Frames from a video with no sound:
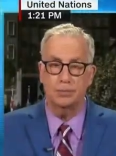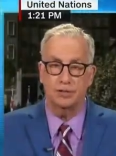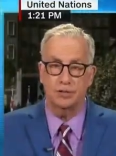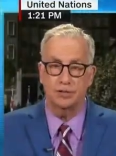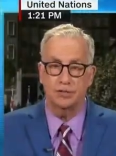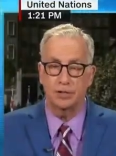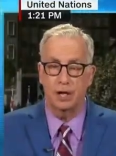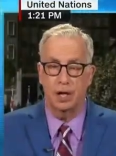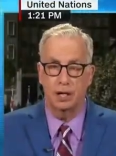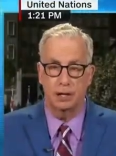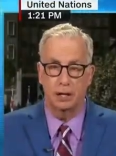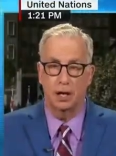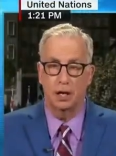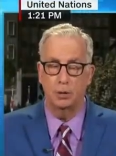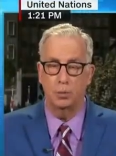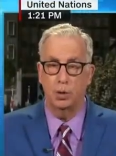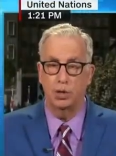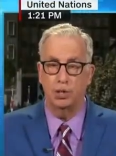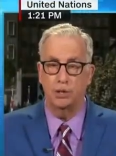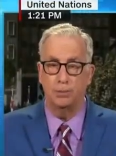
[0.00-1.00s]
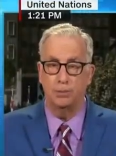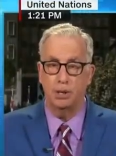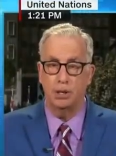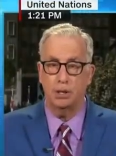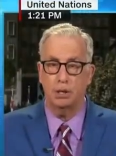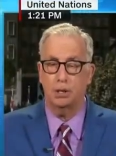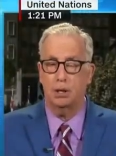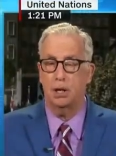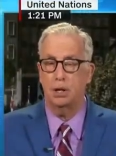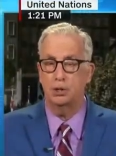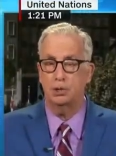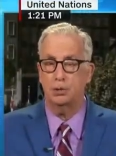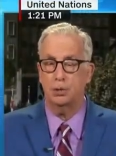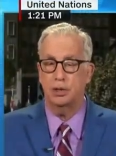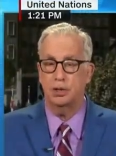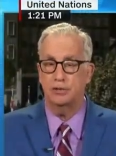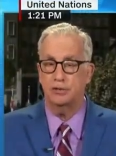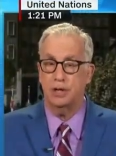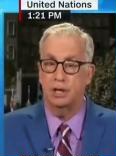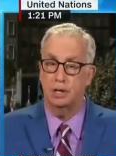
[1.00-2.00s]
to sign on when the big
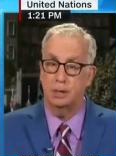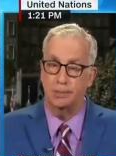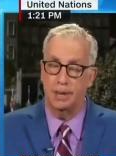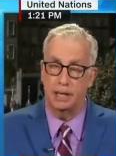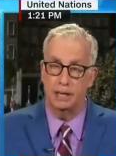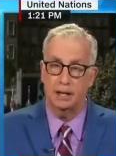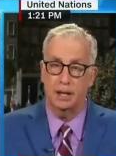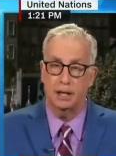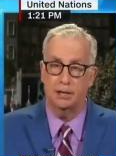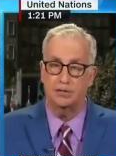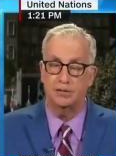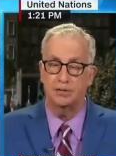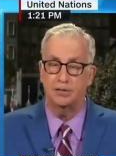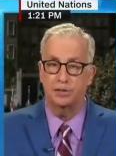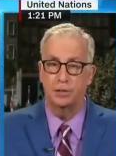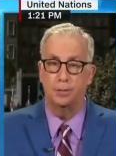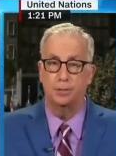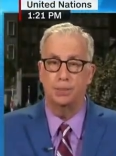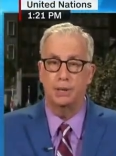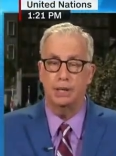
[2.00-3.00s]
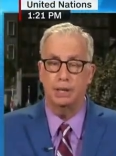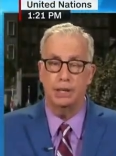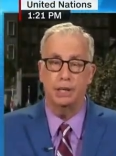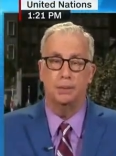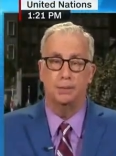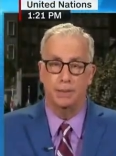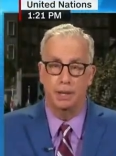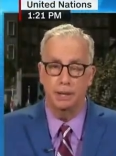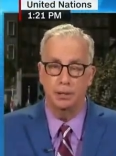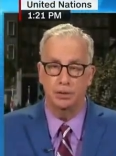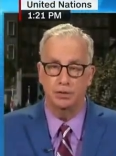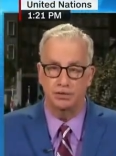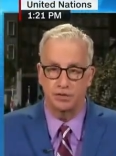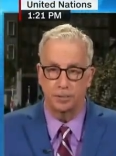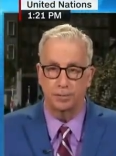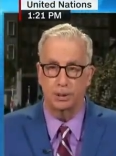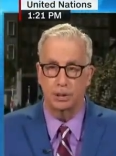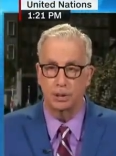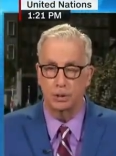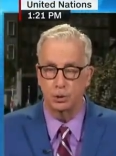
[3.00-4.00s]
countries, and in many cases the big emitters of
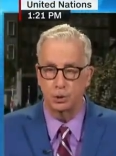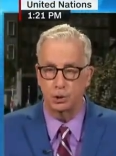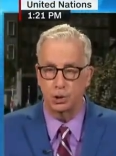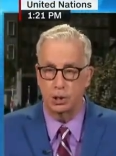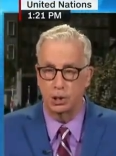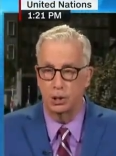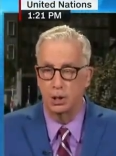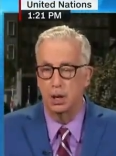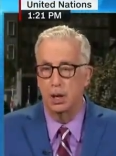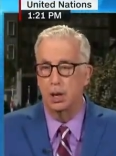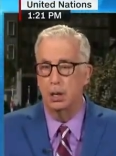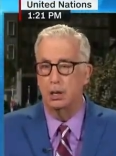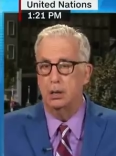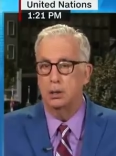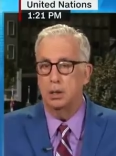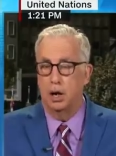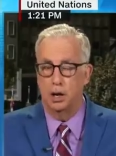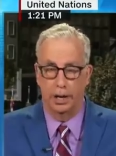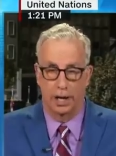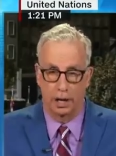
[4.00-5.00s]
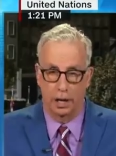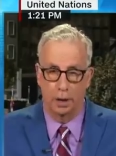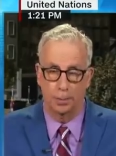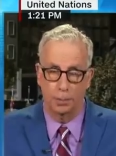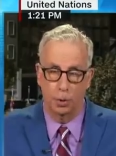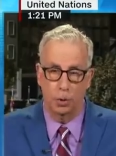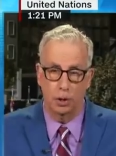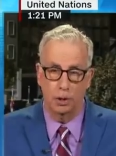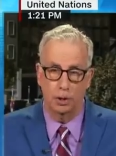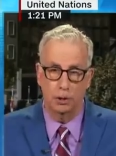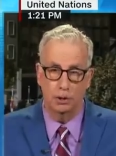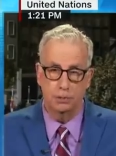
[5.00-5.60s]
pollution, are not on board.